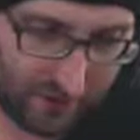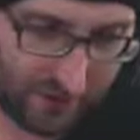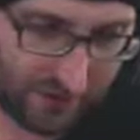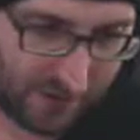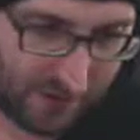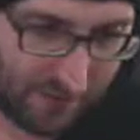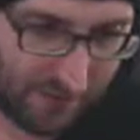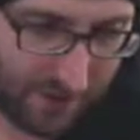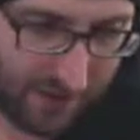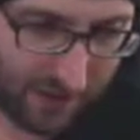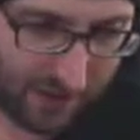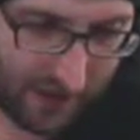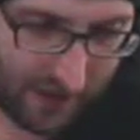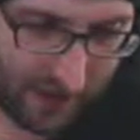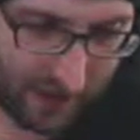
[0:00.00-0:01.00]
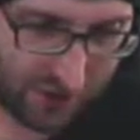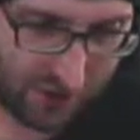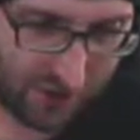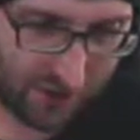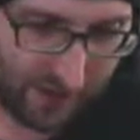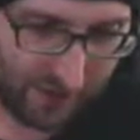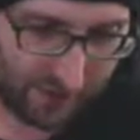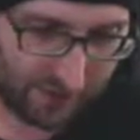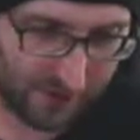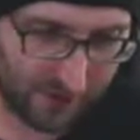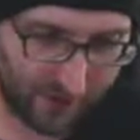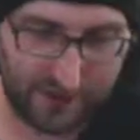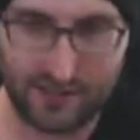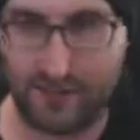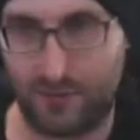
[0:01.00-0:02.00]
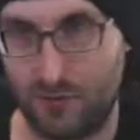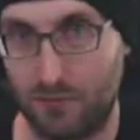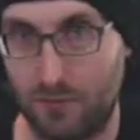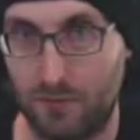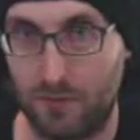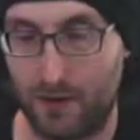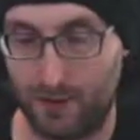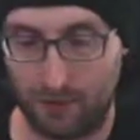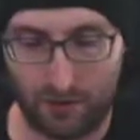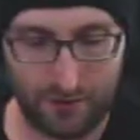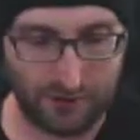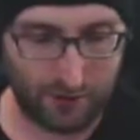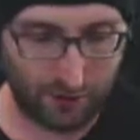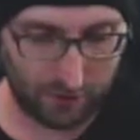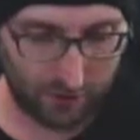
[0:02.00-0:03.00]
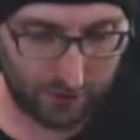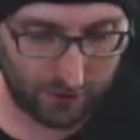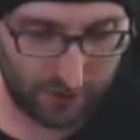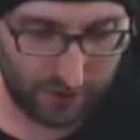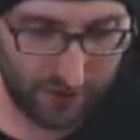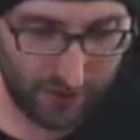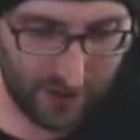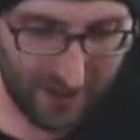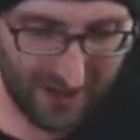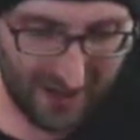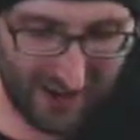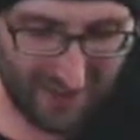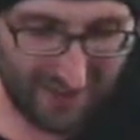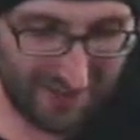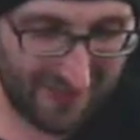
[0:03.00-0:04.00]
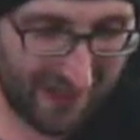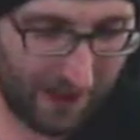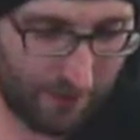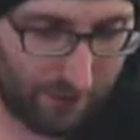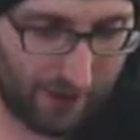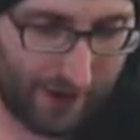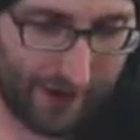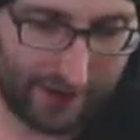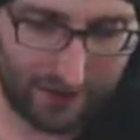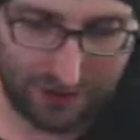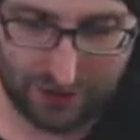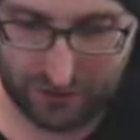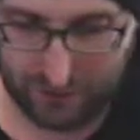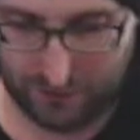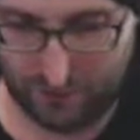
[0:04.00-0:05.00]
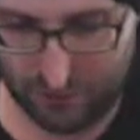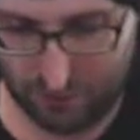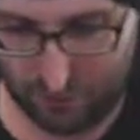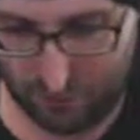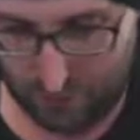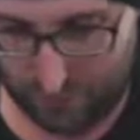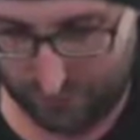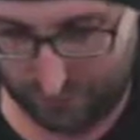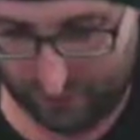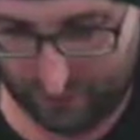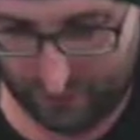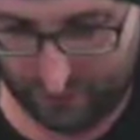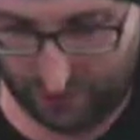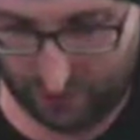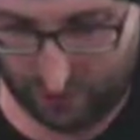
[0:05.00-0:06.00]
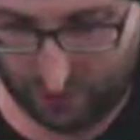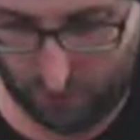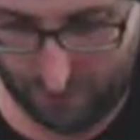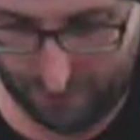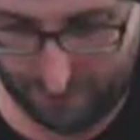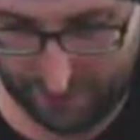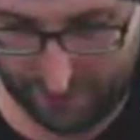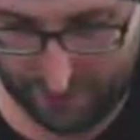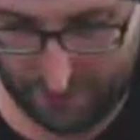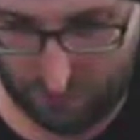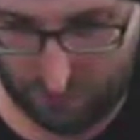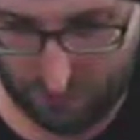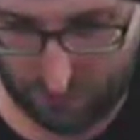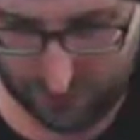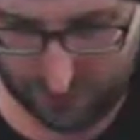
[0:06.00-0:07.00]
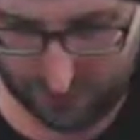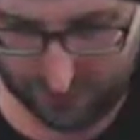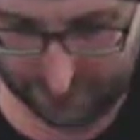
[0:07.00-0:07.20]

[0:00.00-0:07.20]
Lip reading: was some indication that it was, like I said, it was supposed to be a glow-in-the-dark one, and that one actually was worth quite a bit more.